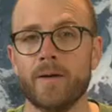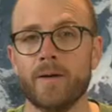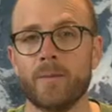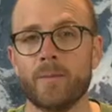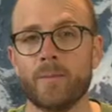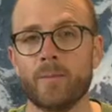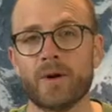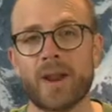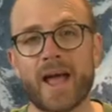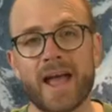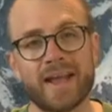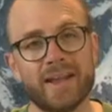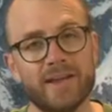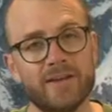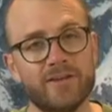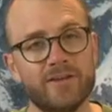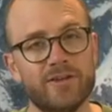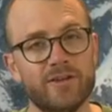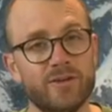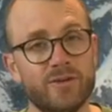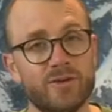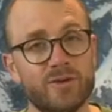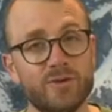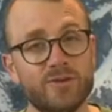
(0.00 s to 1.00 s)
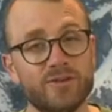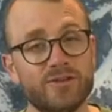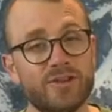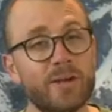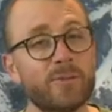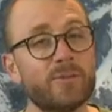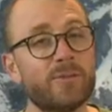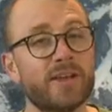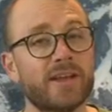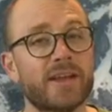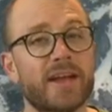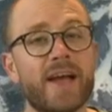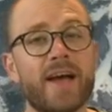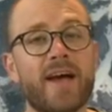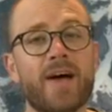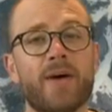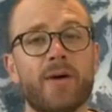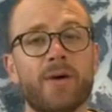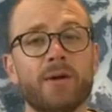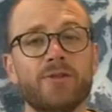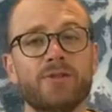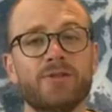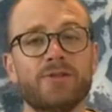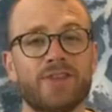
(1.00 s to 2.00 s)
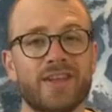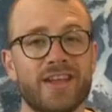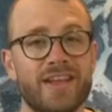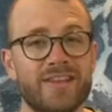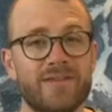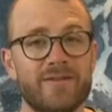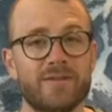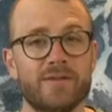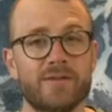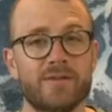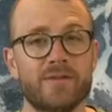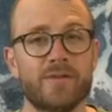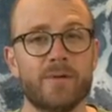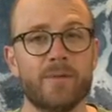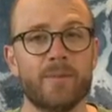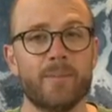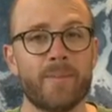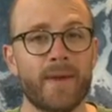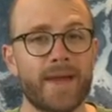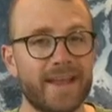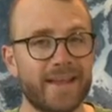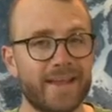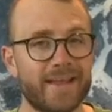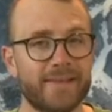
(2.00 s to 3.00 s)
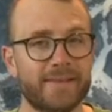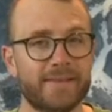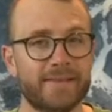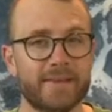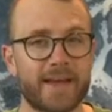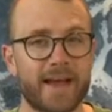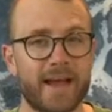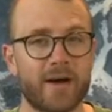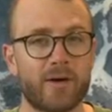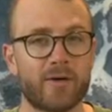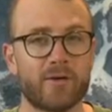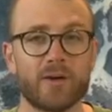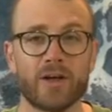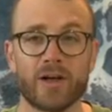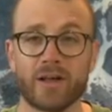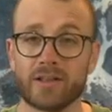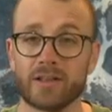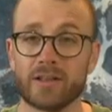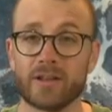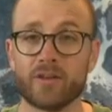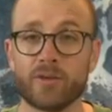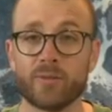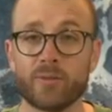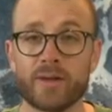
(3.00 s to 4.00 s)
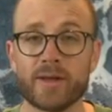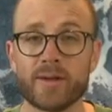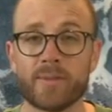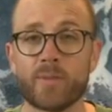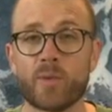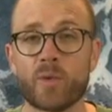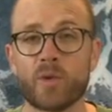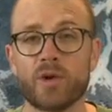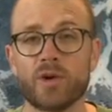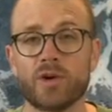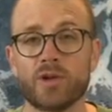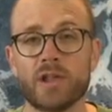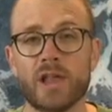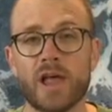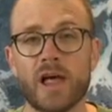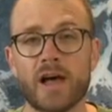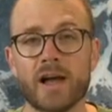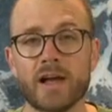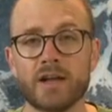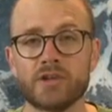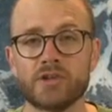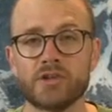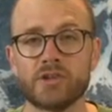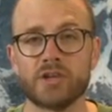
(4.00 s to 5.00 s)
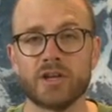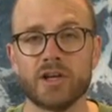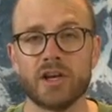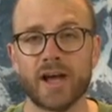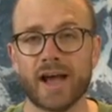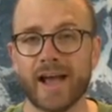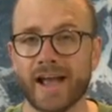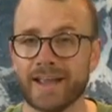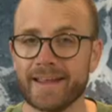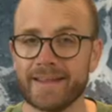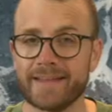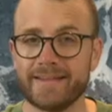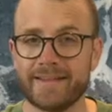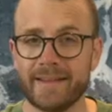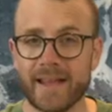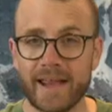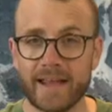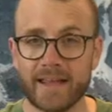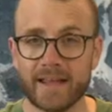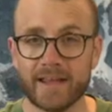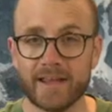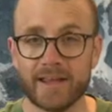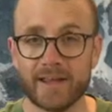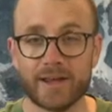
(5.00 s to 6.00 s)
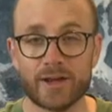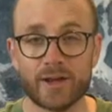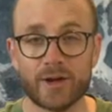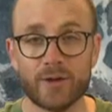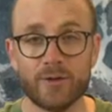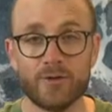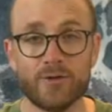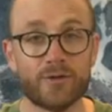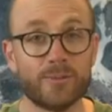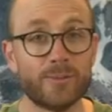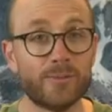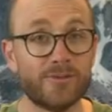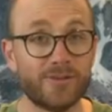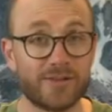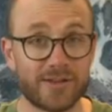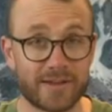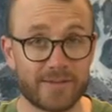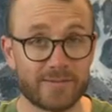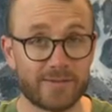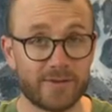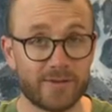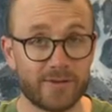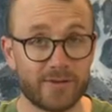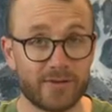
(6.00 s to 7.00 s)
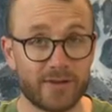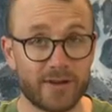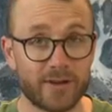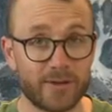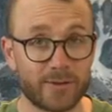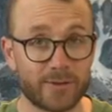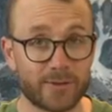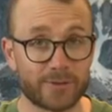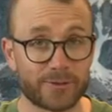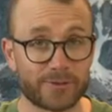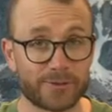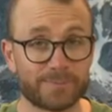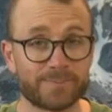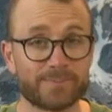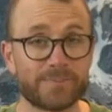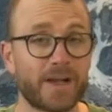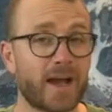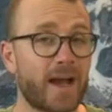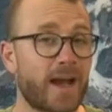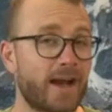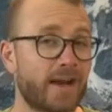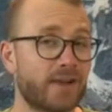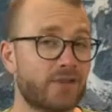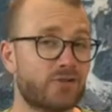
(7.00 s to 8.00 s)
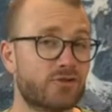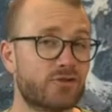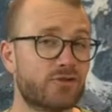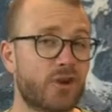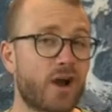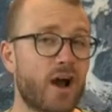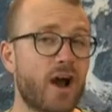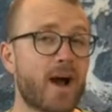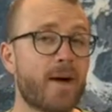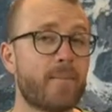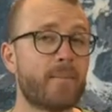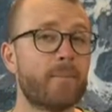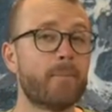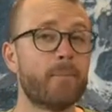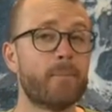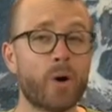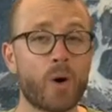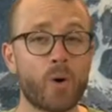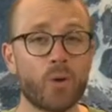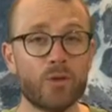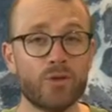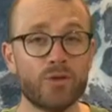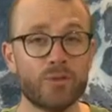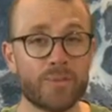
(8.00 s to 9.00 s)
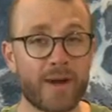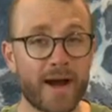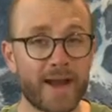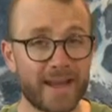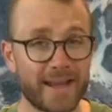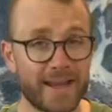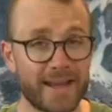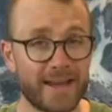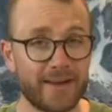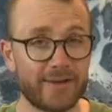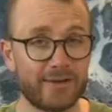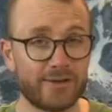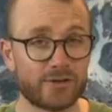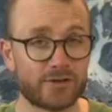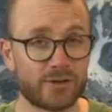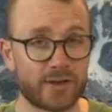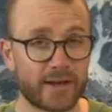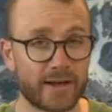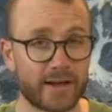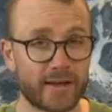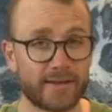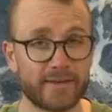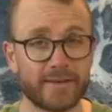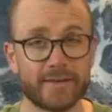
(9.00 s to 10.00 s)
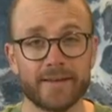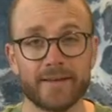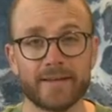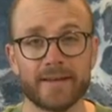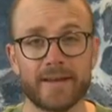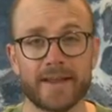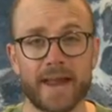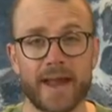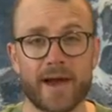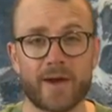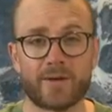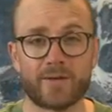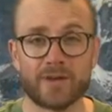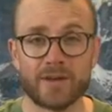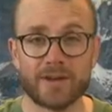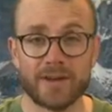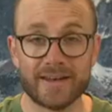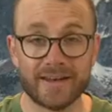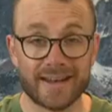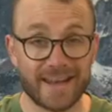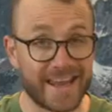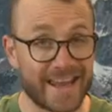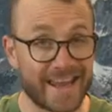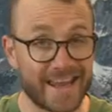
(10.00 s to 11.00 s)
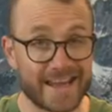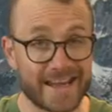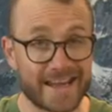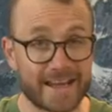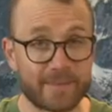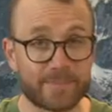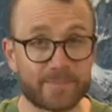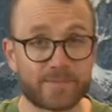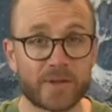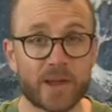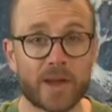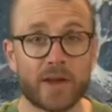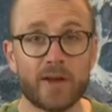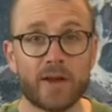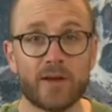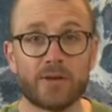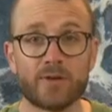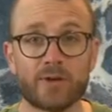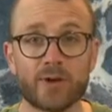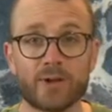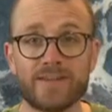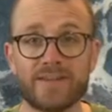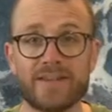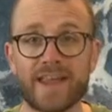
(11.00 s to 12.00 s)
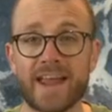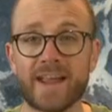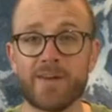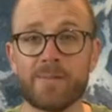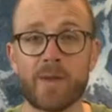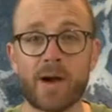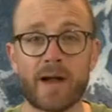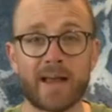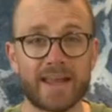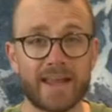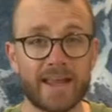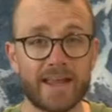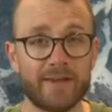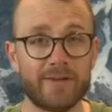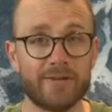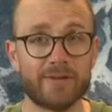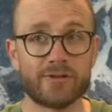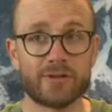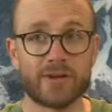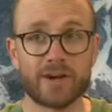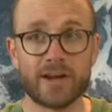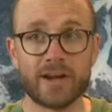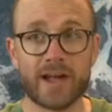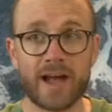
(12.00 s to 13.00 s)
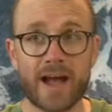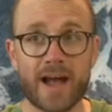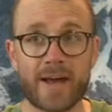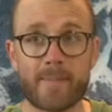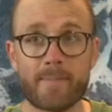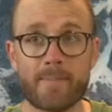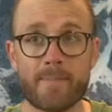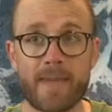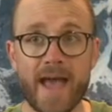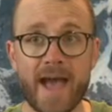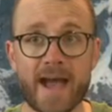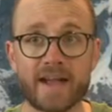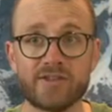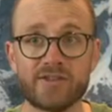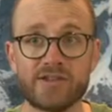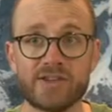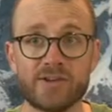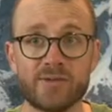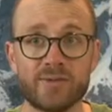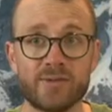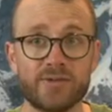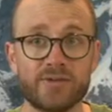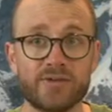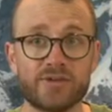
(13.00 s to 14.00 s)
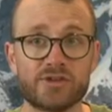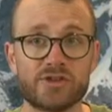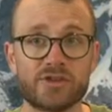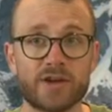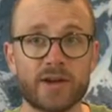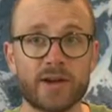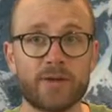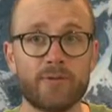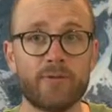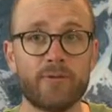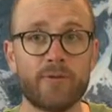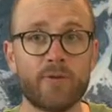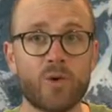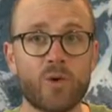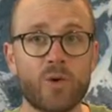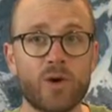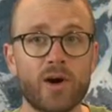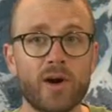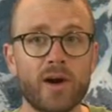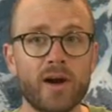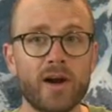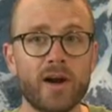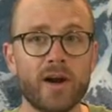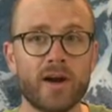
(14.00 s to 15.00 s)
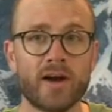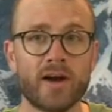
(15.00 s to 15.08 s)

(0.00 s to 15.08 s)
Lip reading: But I could do something else to even make it sound a little bit more lush. I could take a cue from Stephen Stills. I could drop both my E strings down to D. So I take my E string, I match it with string 4,